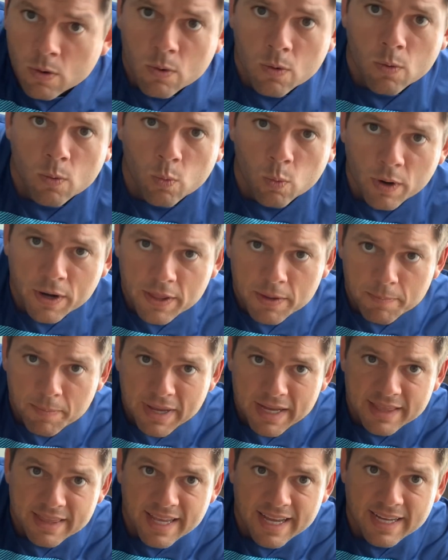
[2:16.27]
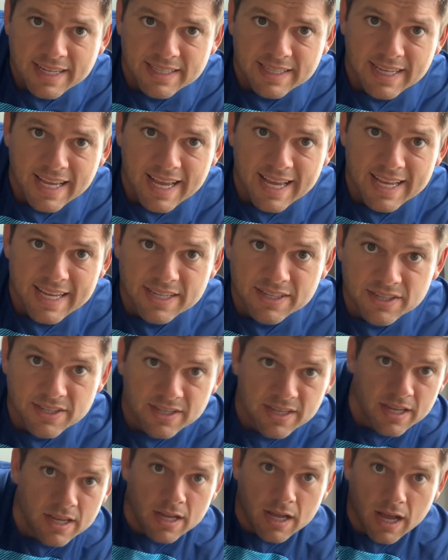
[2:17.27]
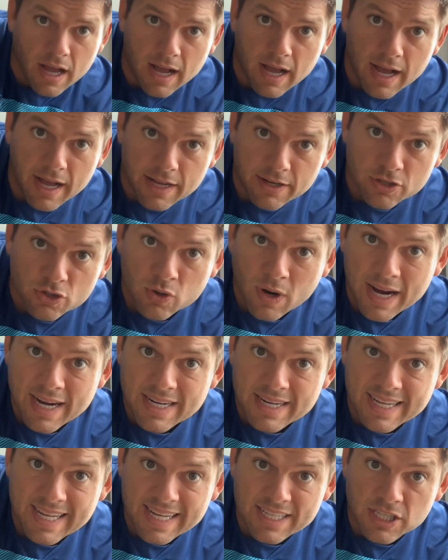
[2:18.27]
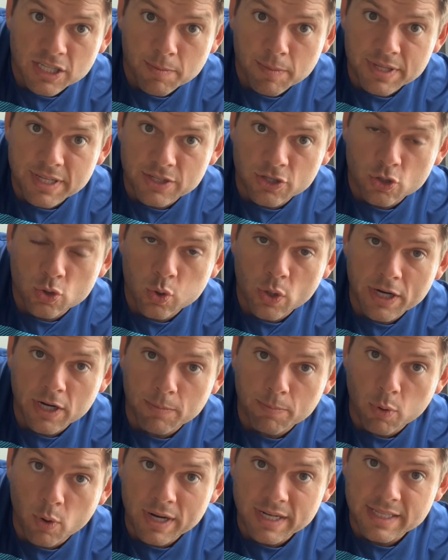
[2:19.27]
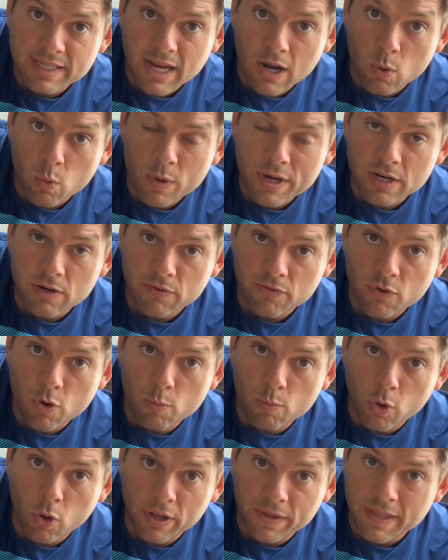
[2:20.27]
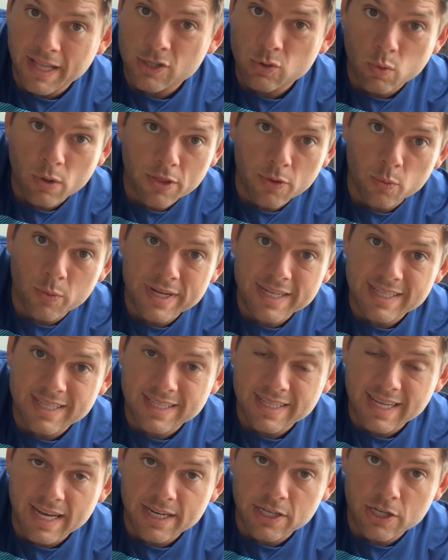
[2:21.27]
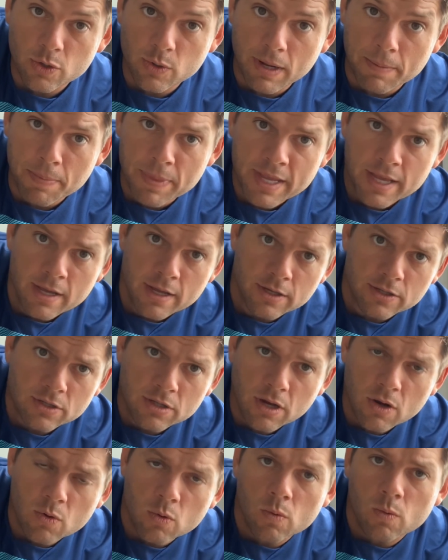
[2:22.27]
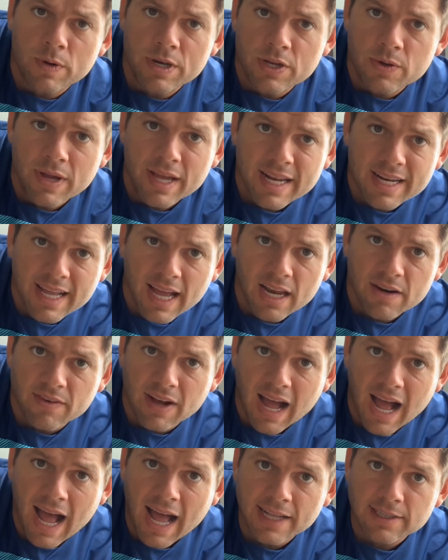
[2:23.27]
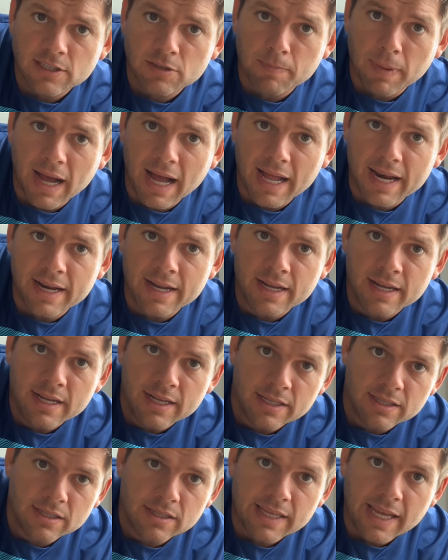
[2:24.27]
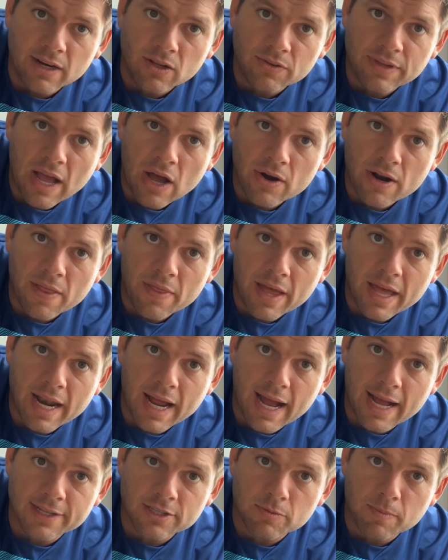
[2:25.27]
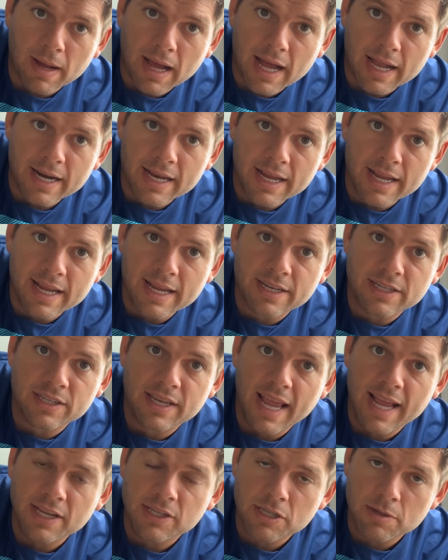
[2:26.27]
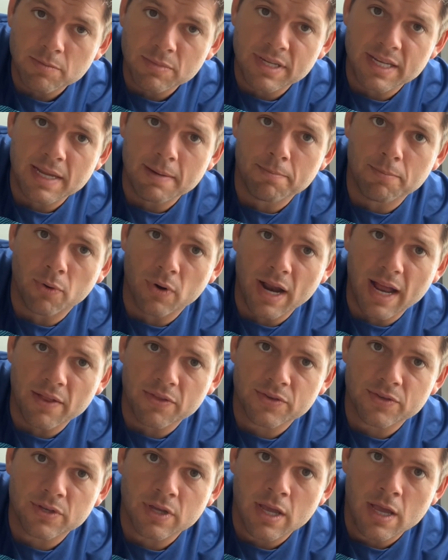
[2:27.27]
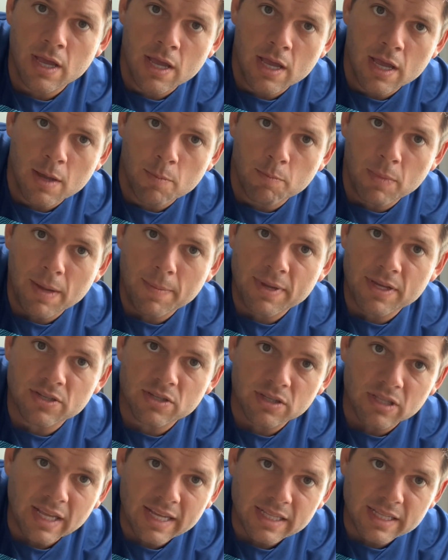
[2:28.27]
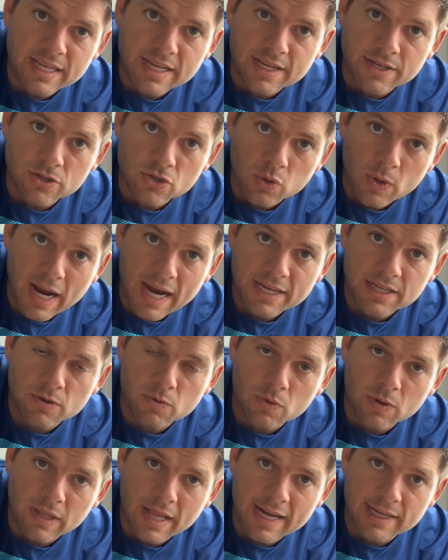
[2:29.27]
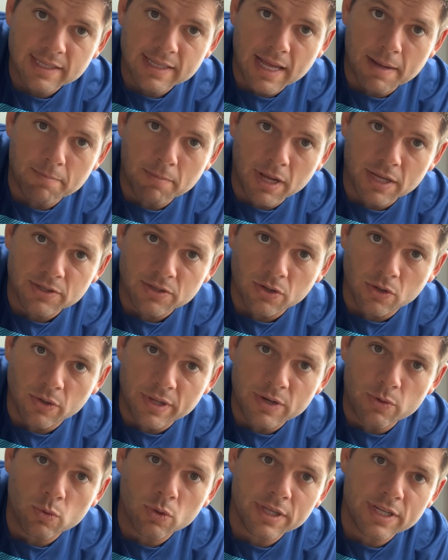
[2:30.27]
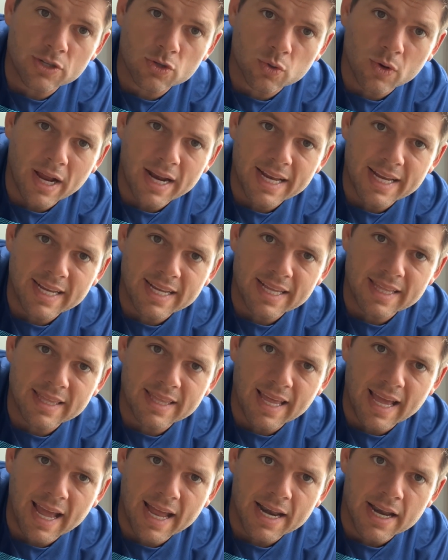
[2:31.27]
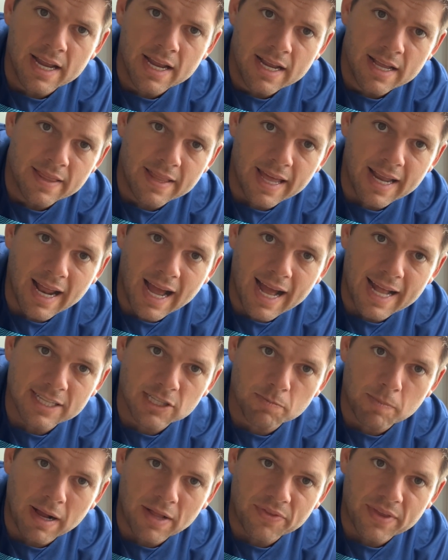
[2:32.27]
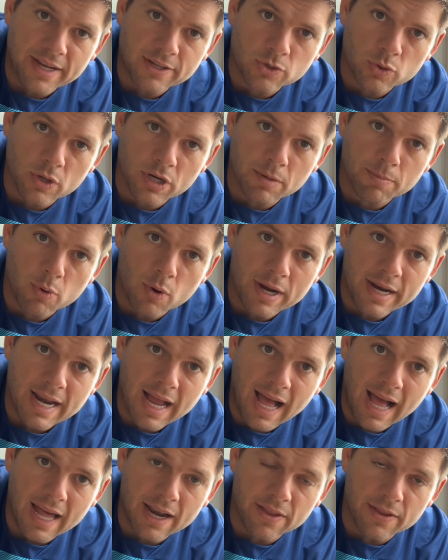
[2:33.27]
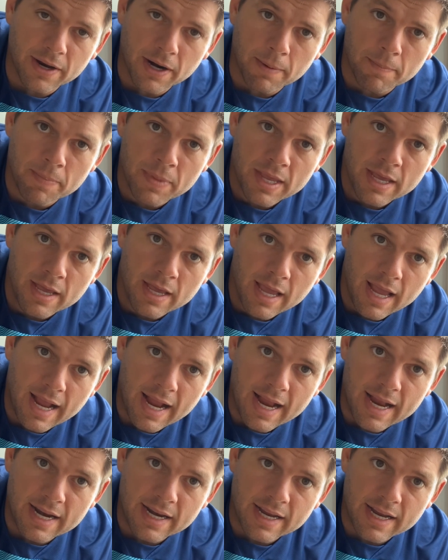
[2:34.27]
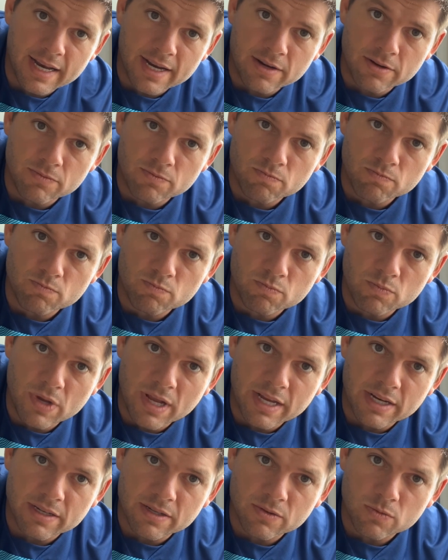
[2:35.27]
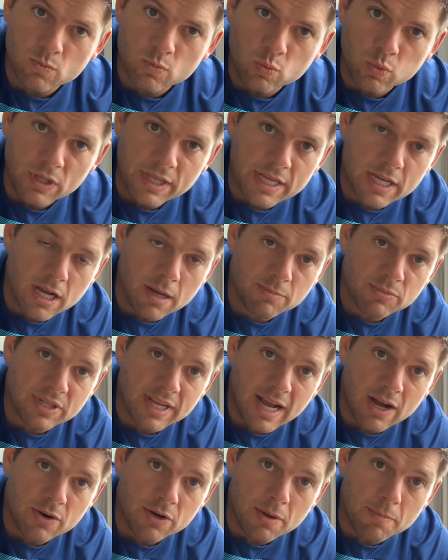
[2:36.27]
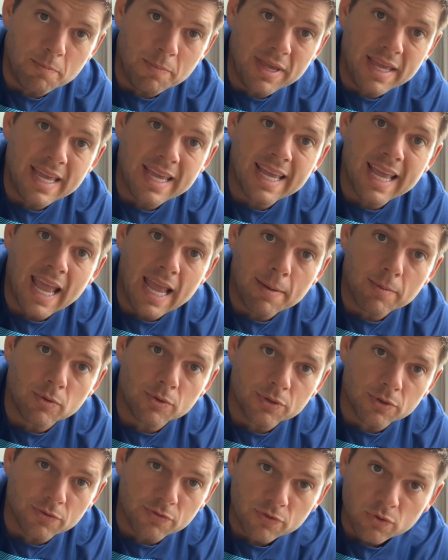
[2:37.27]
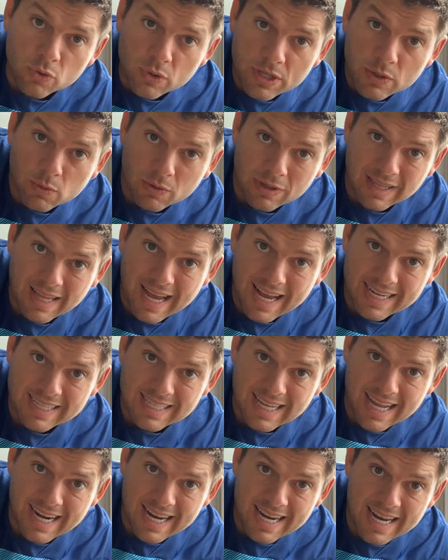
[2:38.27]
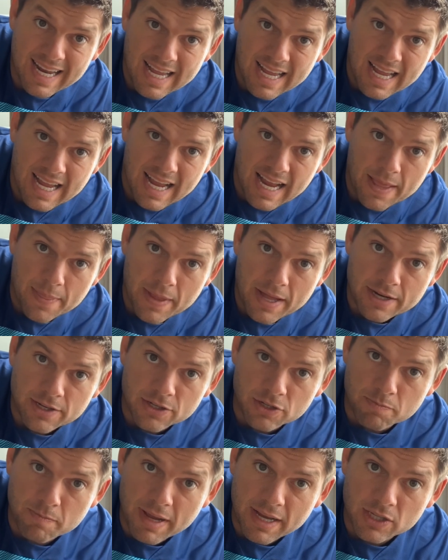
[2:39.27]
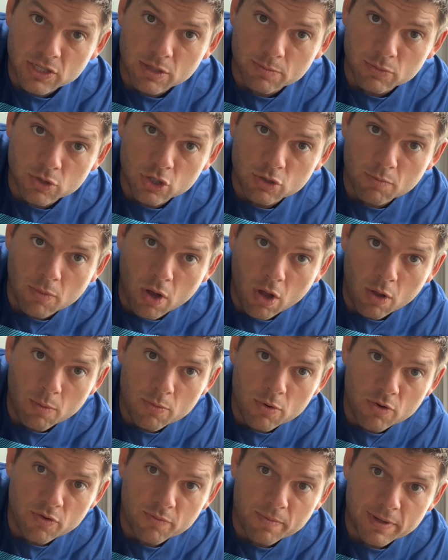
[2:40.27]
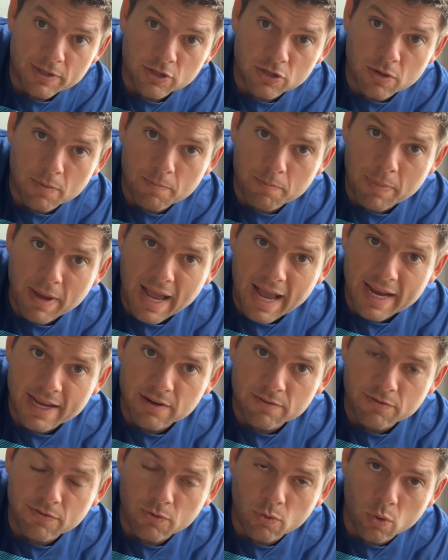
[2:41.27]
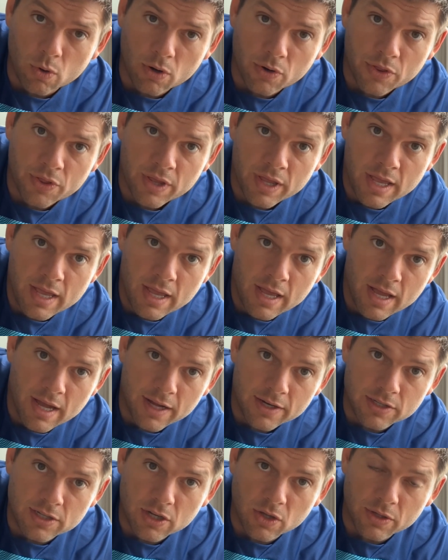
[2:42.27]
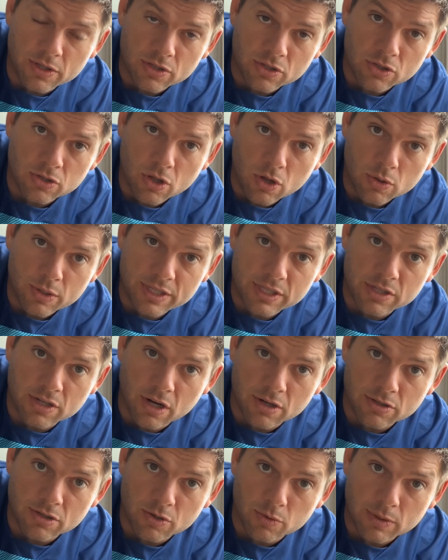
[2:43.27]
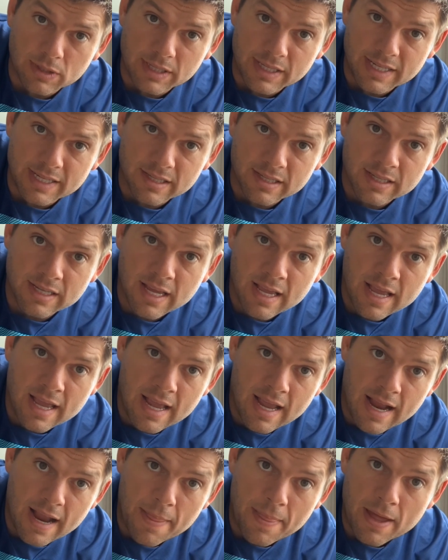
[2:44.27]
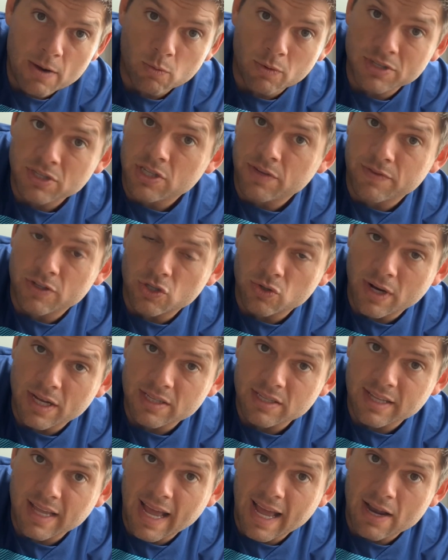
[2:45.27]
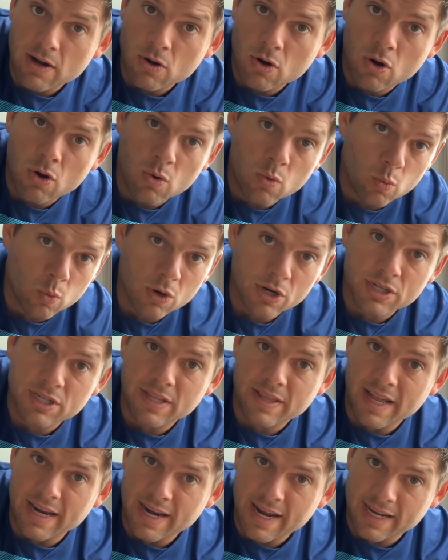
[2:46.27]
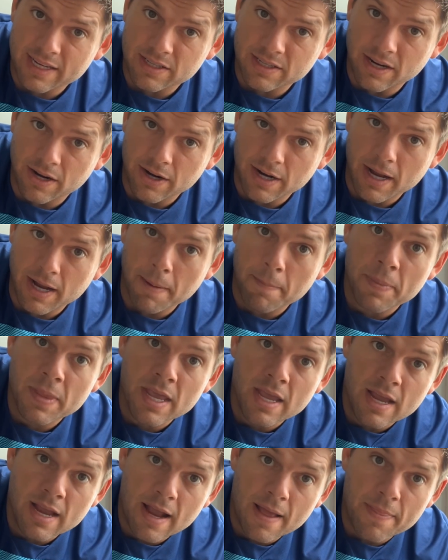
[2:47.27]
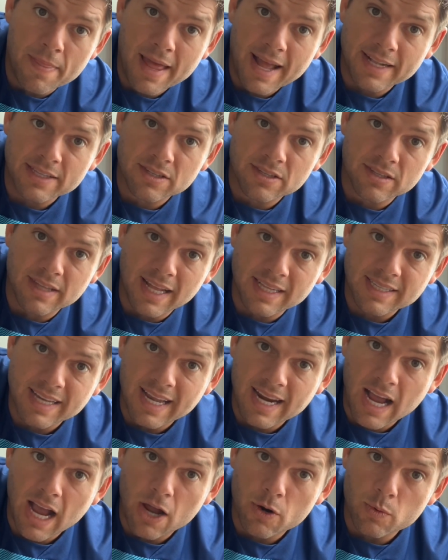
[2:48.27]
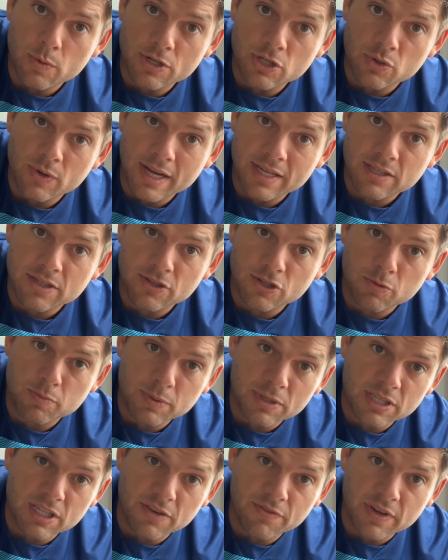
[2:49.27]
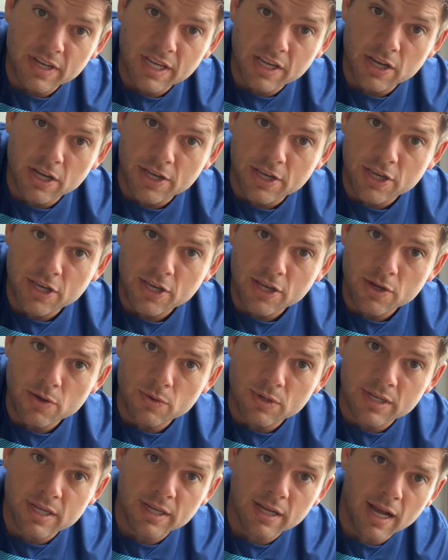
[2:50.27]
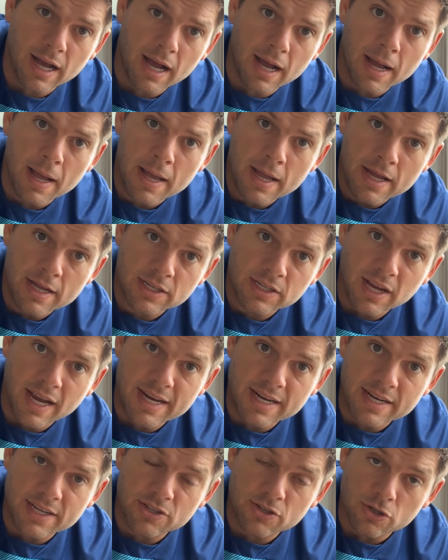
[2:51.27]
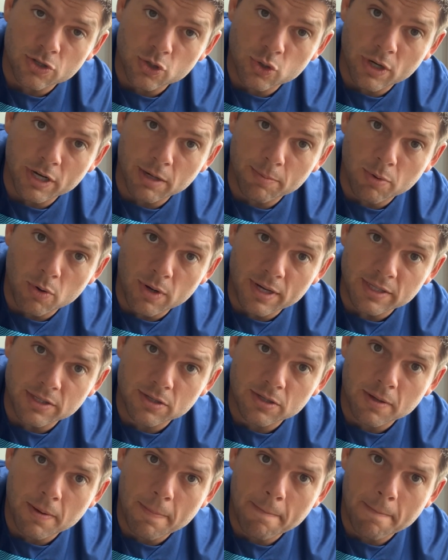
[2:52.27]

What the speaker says: One of the big things is trying to get some of these trigger points out when you're foam rolling. That's one of the reasons I do it. So when you hit kind of a hot spot, settle down on that hot spot, take some deep breaths, maybe slightly contract and relax that muscle and really try to get that hot spot, that trigger point out of there. And it really comes down to being able to fully relax on it and then just make some small movements back and forth until it slowly starts to release. And then once you've addressed that, work to that next area. And that's kind of how to address specific acute tightness or trigger points.